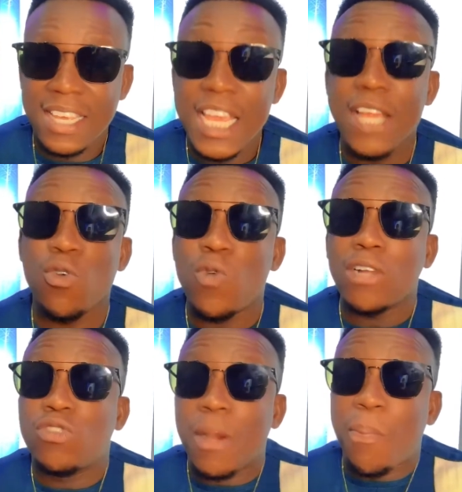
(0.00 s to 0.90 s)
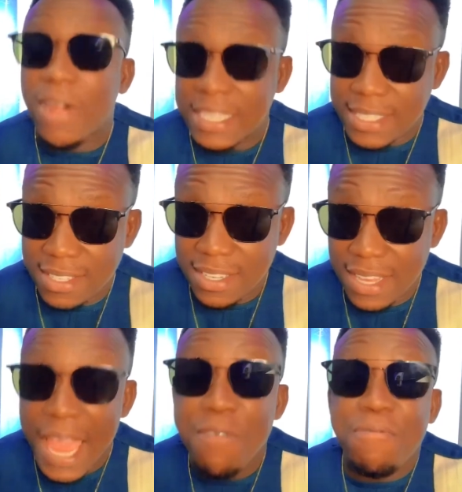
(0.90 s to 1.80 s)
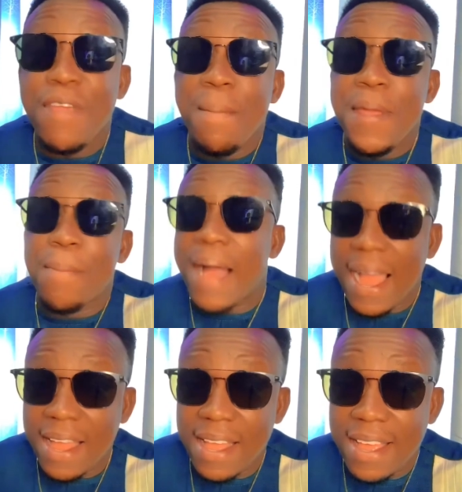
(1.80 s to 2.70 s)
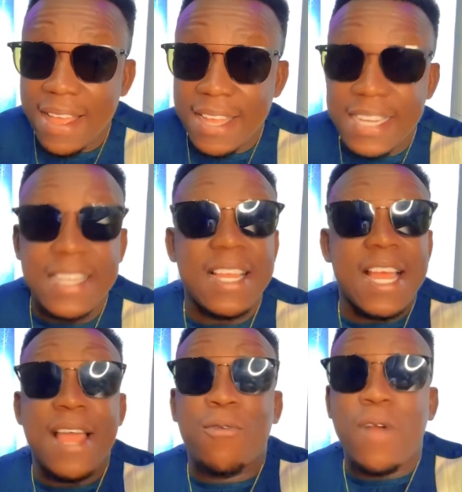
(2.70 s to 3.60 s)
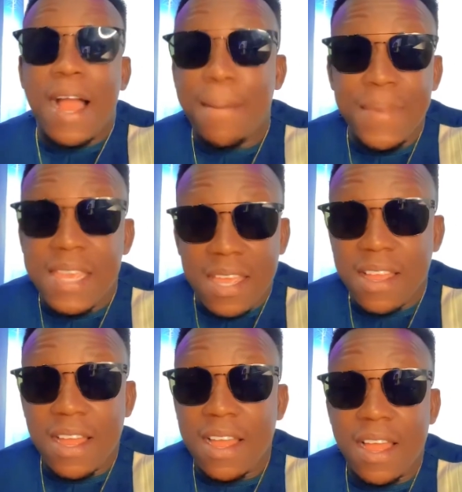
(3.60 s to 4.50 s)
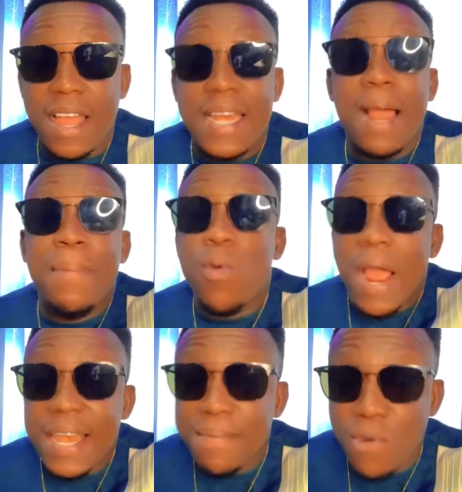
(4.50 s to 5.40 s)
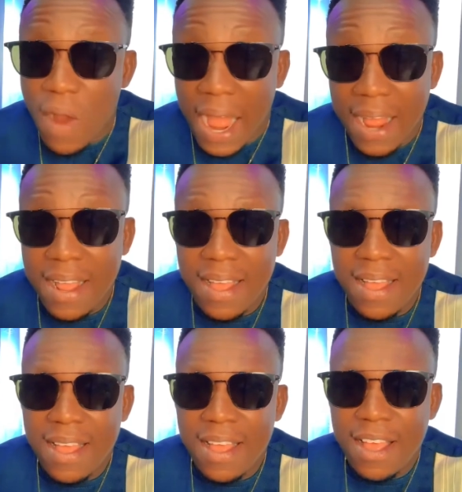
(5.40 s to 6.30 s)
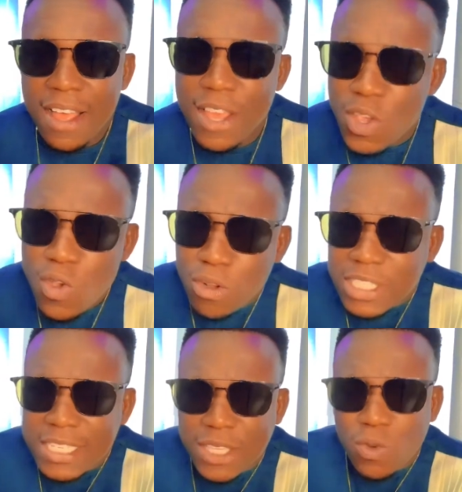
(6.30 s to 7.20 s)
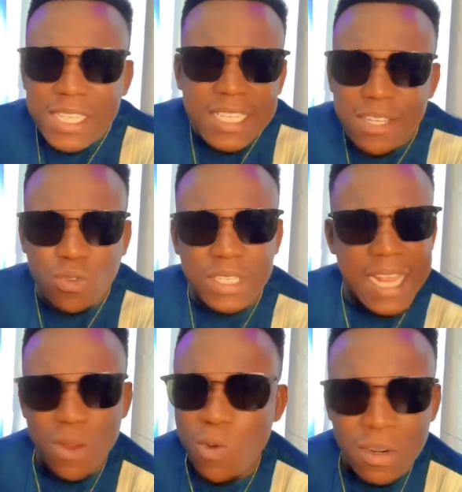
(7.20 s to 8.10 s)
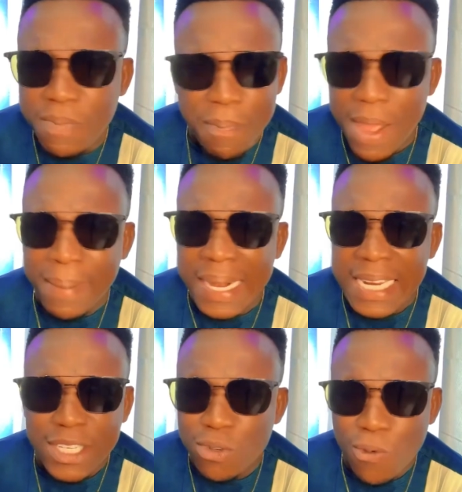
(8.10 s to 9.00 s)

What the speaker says: It will go to a point. If you be back, I mean, and nabi wa ni mua, your situation today won't be permanent.